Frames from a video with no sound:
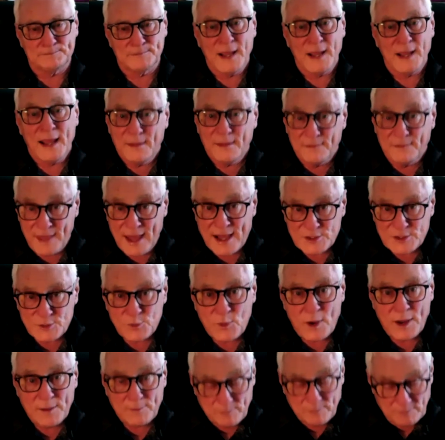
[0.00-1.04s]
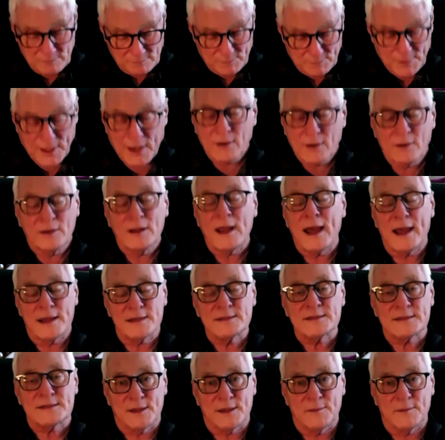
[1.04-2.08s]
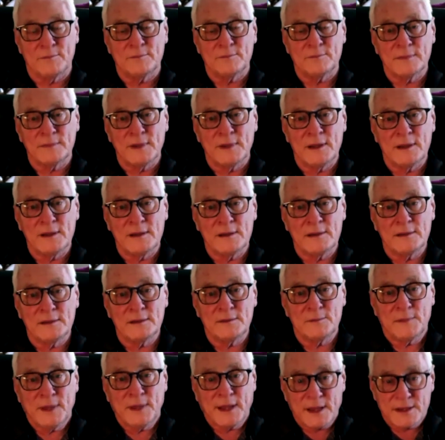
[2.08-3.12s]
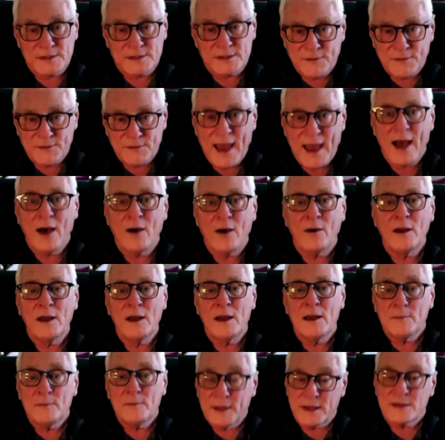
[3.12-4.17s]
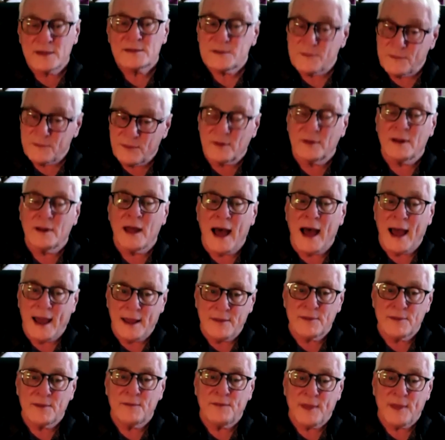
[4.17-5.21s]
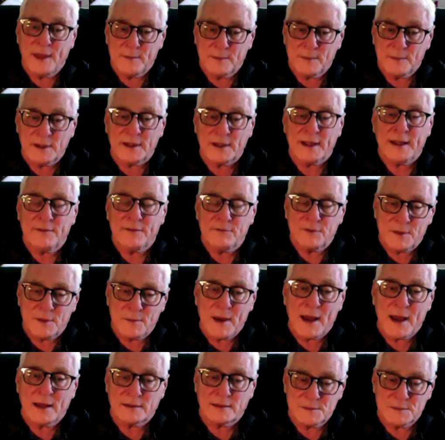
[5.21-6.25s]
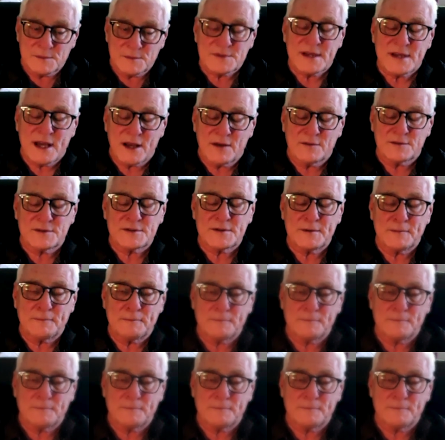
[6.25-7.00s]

And that's what paralyzed them because of the lie that they believed about themselves.